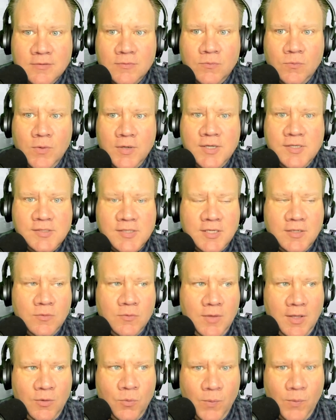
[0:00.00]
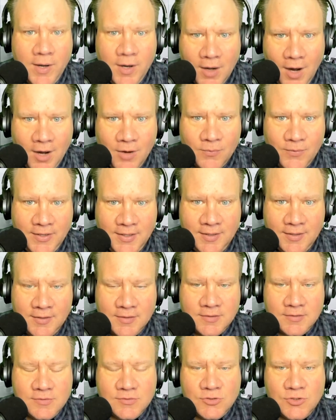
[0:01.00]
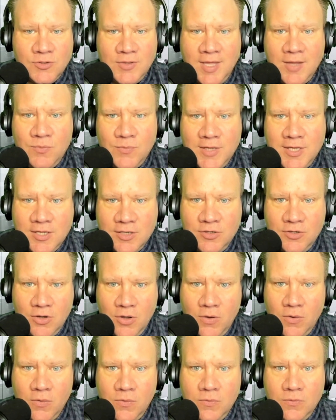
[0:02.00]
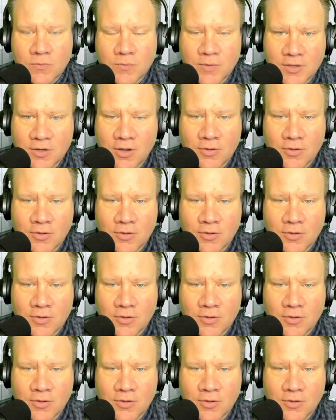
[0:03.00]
What is it like? Where are we? So then we can know where to